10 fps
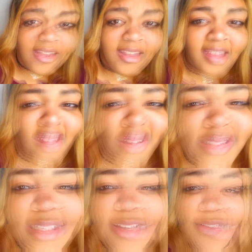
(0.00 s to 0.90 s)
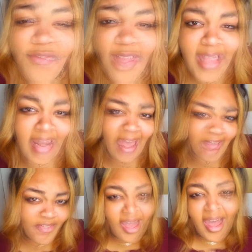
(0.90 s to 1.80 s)
Guilty feet,
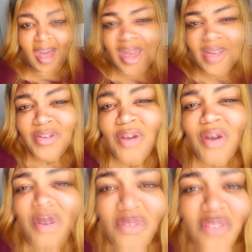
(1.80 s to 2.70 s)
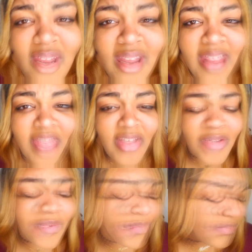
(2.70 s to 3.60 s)
I've got no
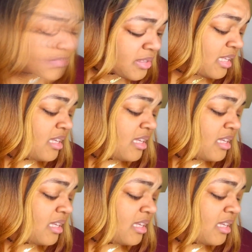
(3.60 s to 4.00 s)
rhythm.